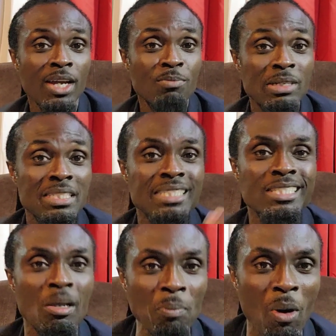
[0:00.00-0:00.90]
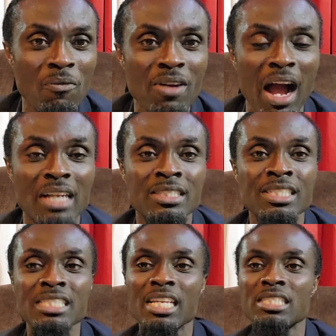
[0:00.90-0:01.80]
But this is the power of God.
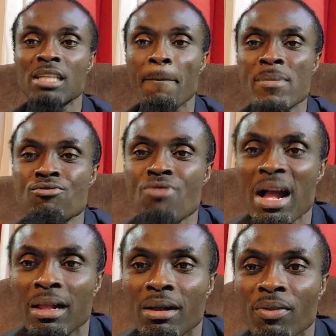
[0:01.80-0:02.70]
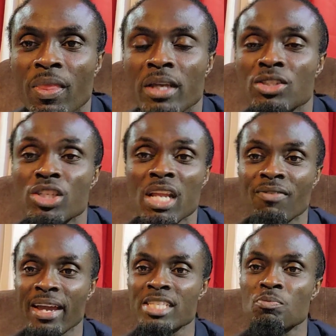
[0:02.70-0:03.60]
This is a miracle. She
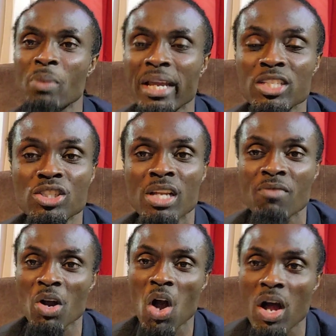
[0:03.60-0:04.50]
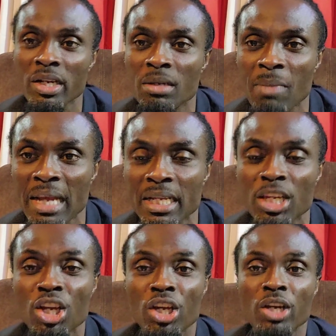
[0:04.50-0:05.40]
never expected. You never call
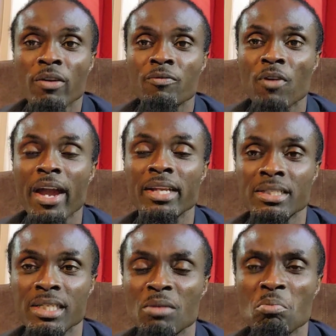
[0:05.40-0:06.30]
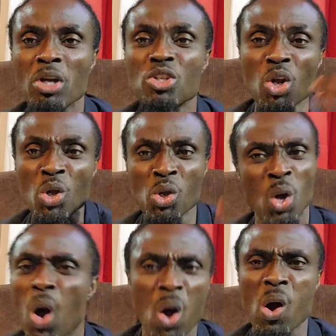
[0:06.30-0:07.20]
anybody for anything. But the
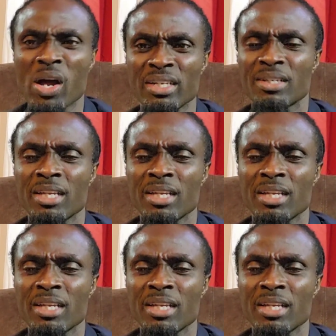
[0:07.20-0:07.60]
Lord,